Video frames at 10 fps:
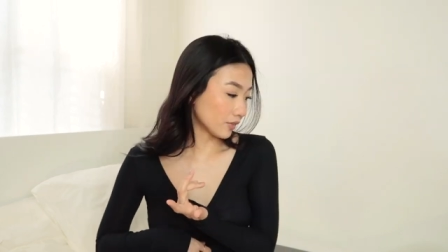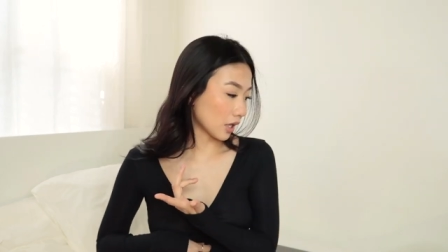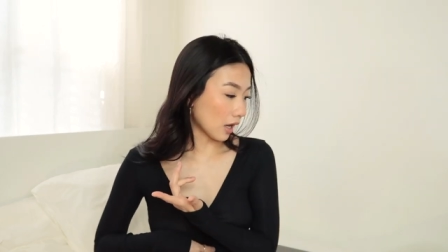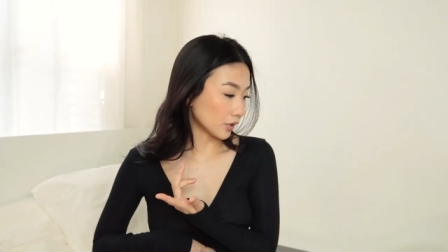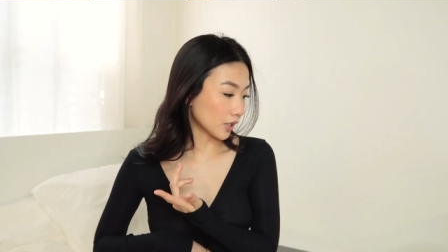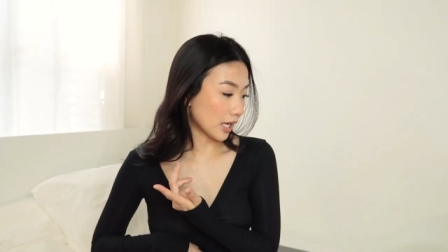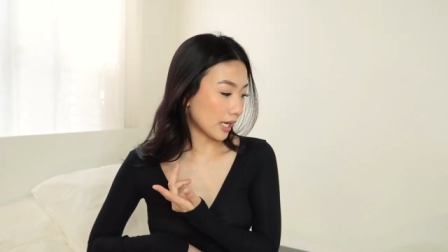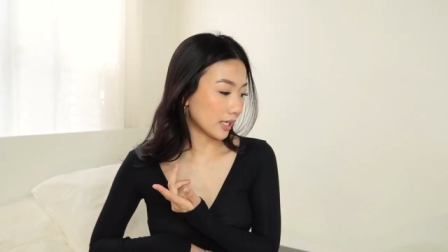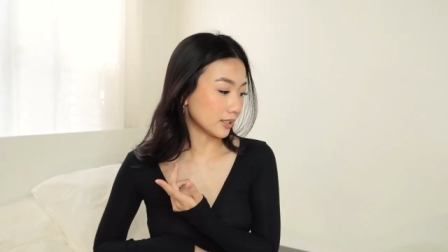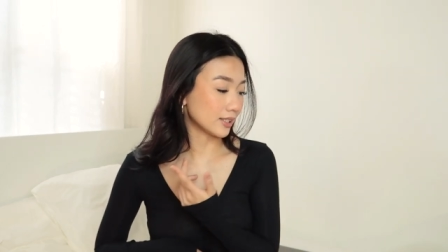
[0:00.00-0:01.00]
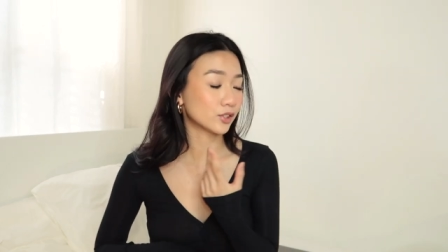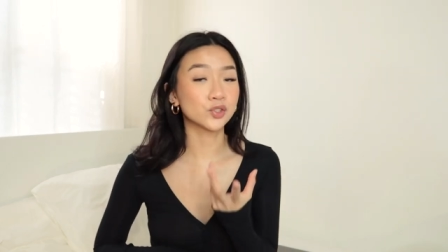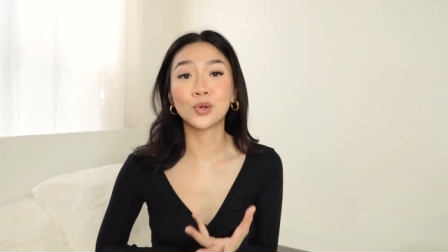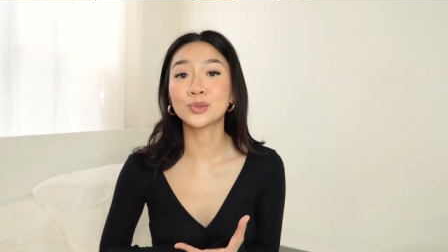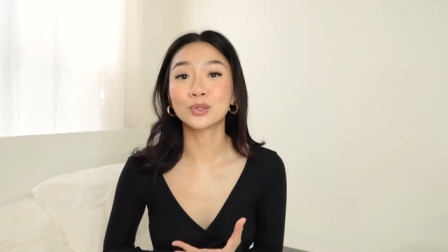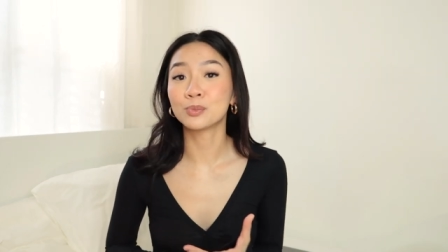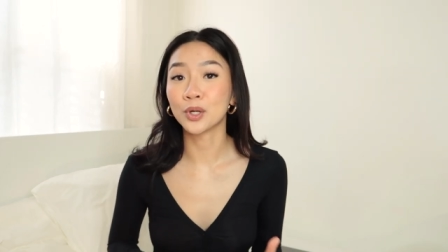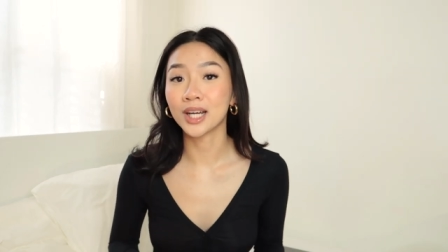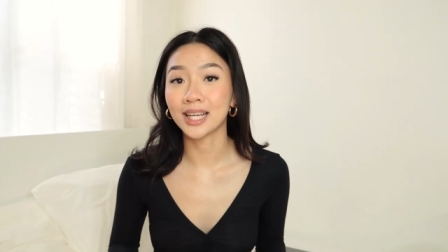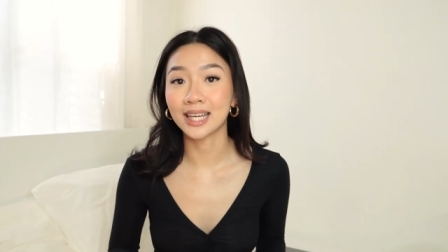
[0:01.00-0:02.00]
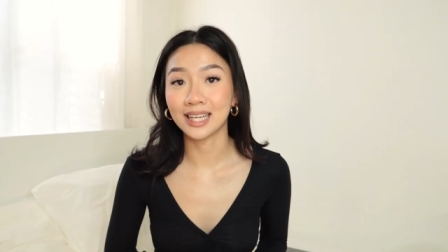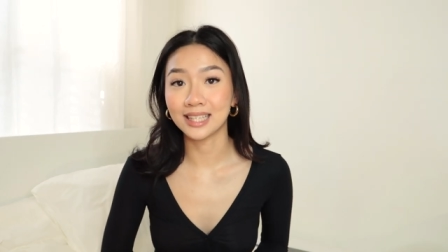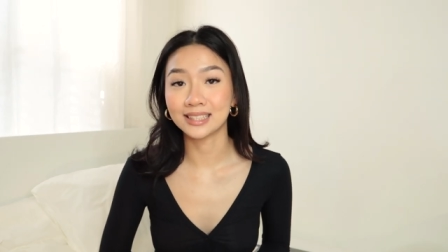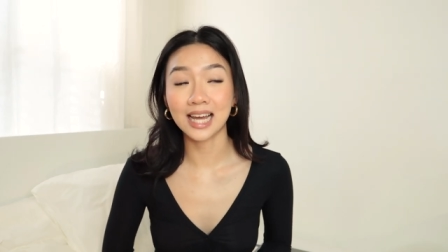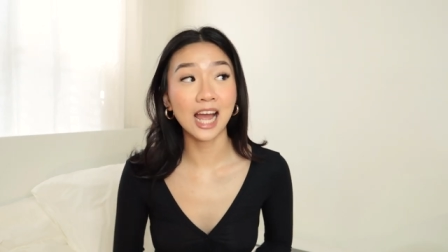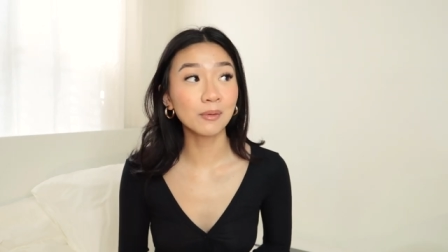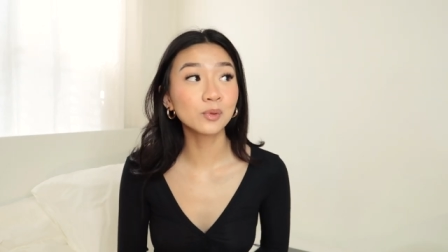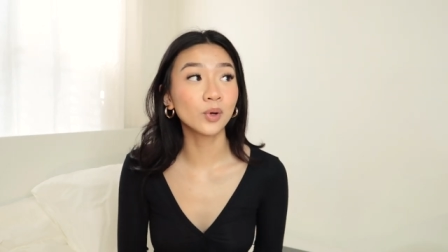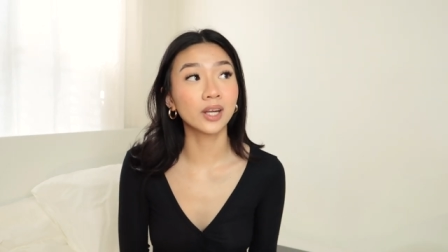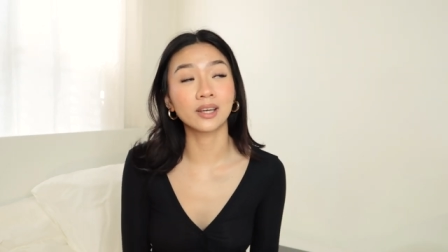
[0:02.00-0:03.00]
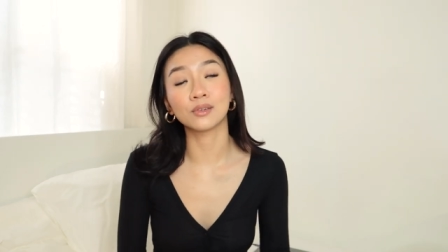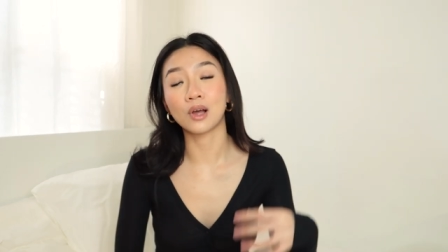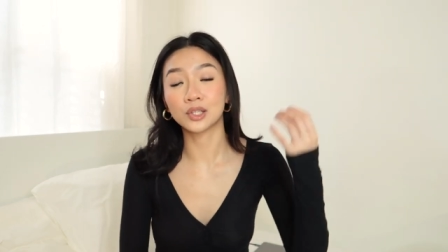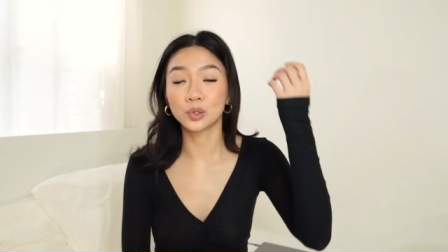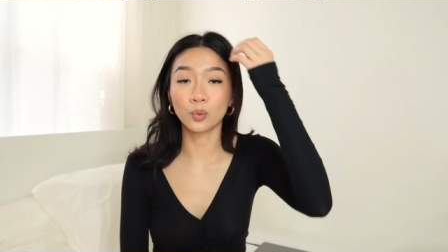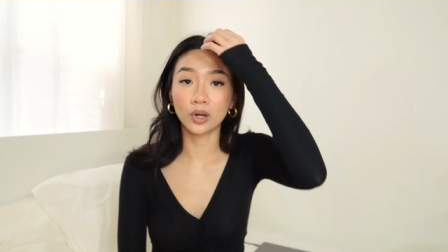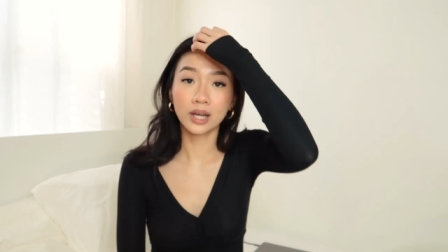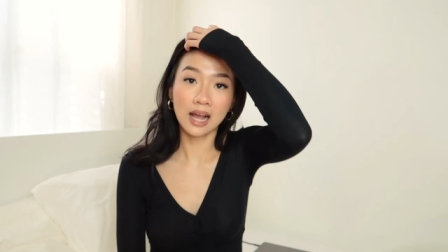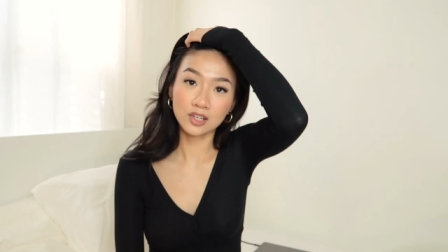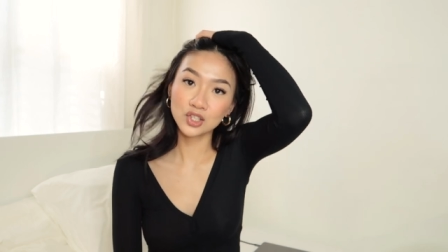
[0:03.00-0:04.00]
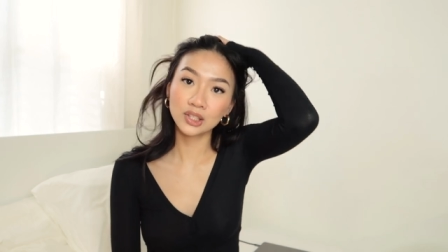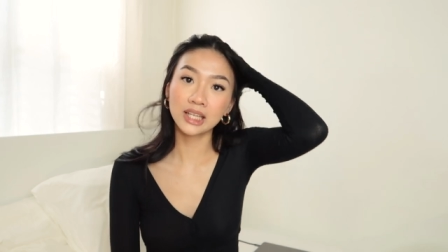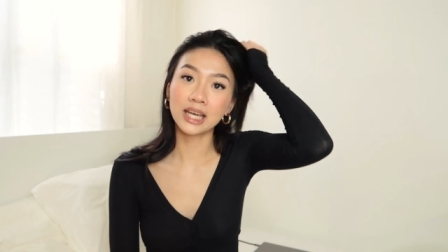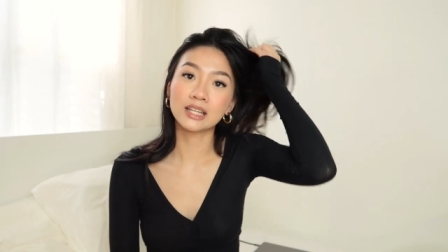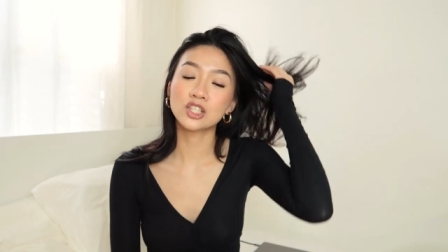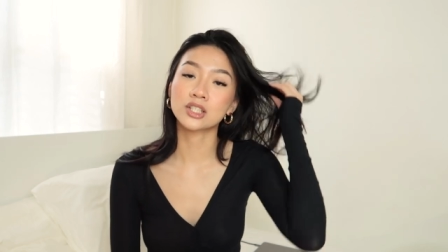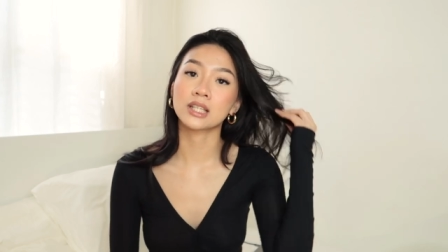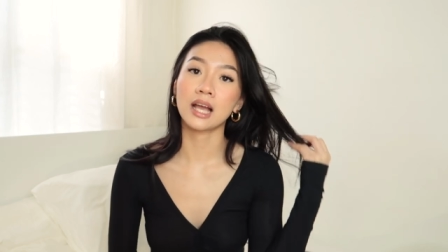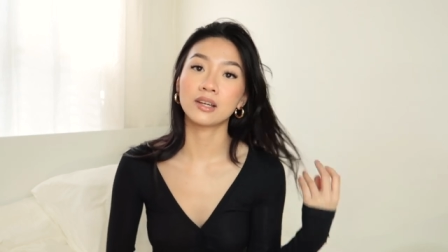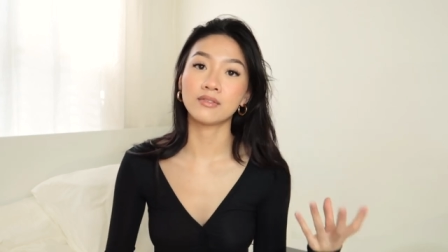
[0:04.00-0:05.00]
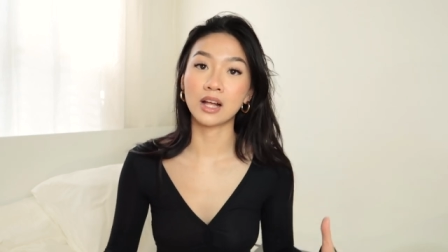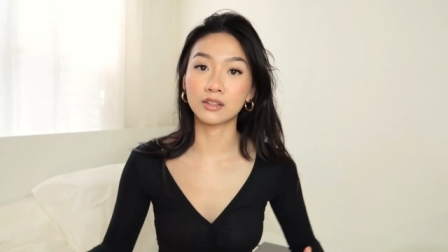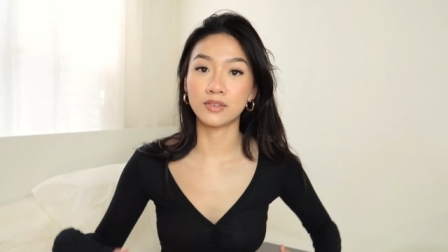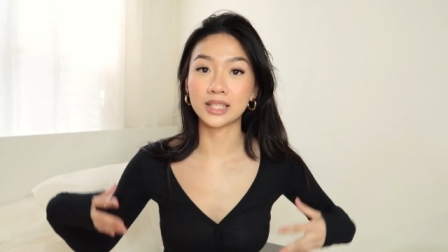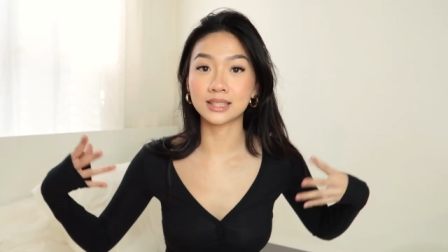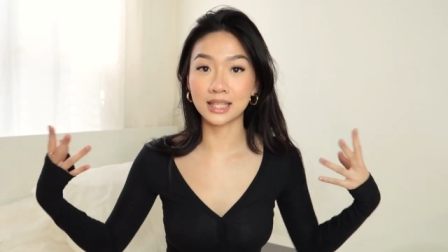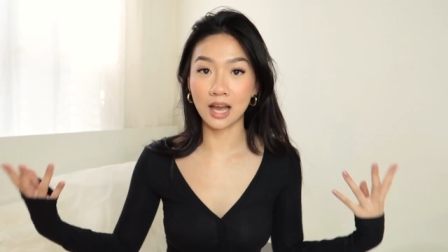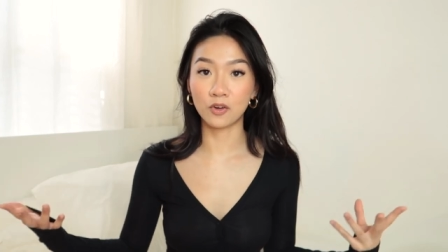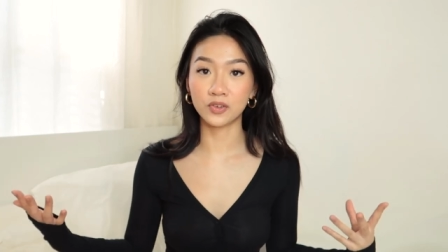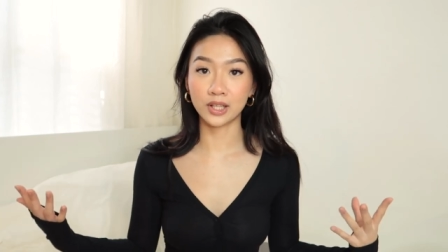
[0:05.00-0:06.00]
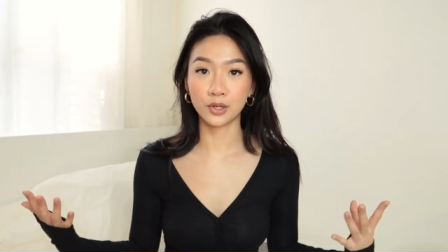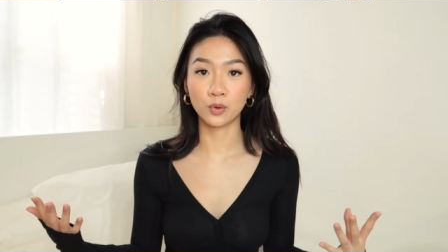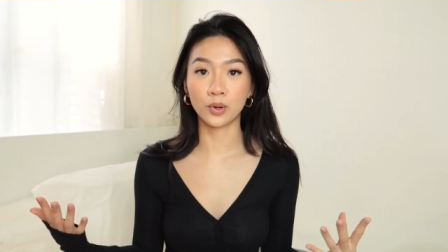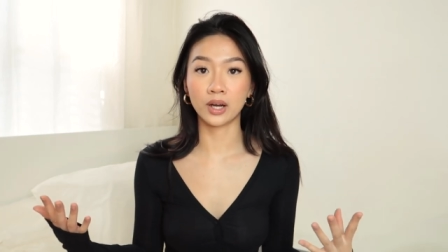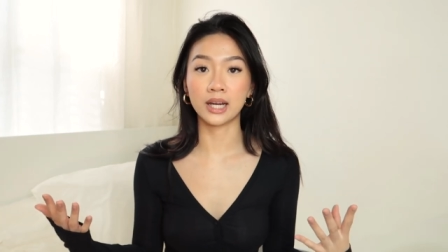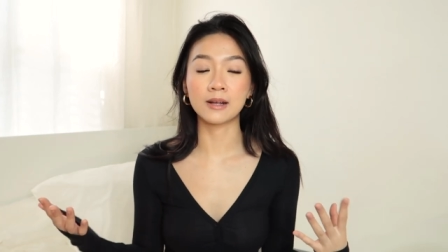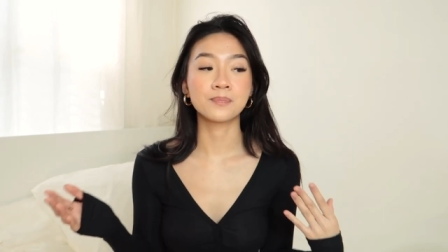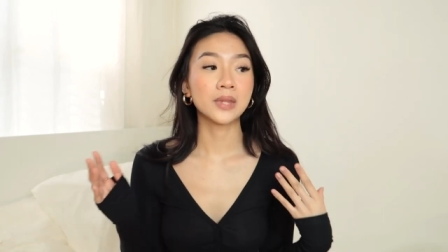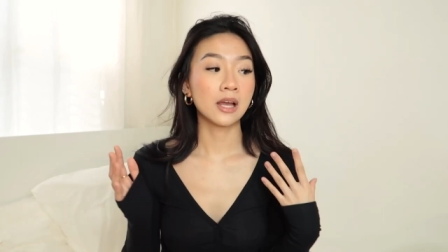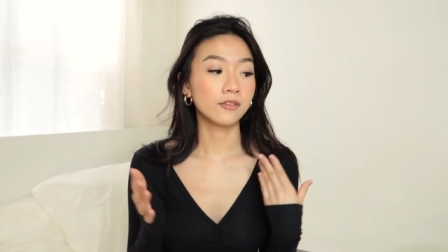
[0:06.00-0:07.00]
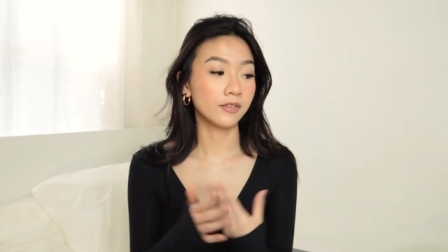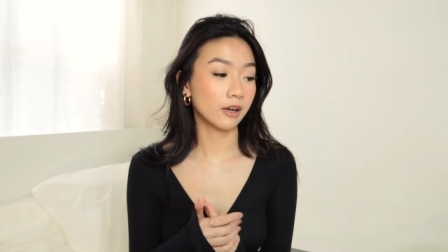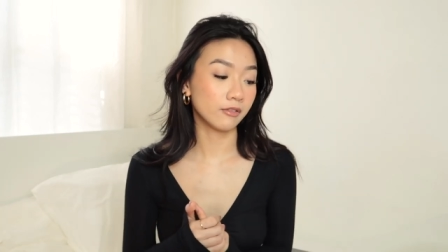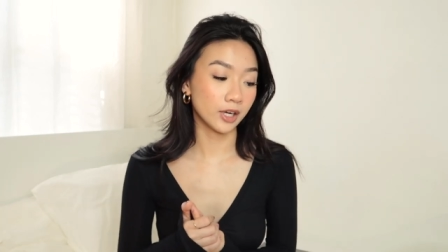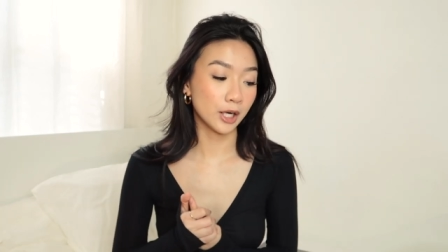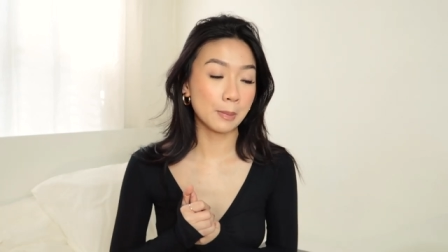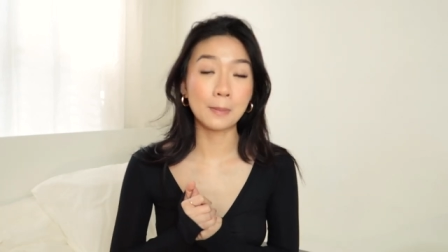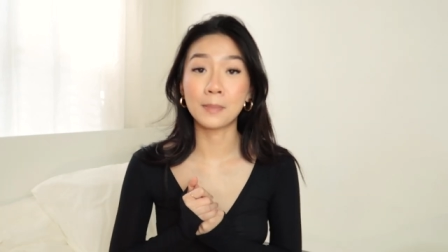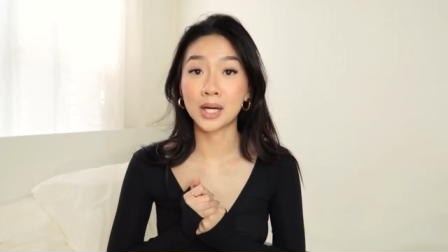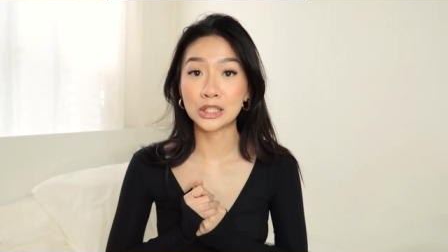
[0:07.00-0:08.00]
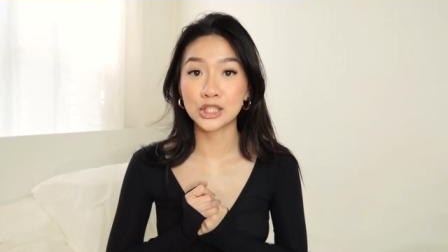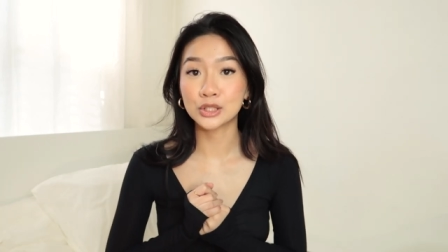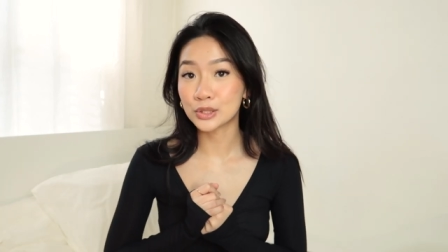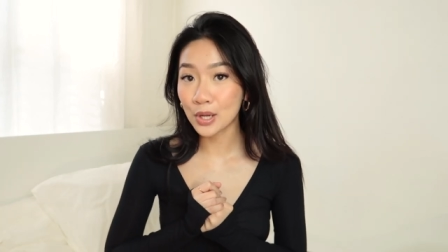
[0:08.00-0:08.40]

love the color and it's so spring, and I have been wearing it a lot to work actually, and it just kind of elevates the outfit that you're wearing very, very much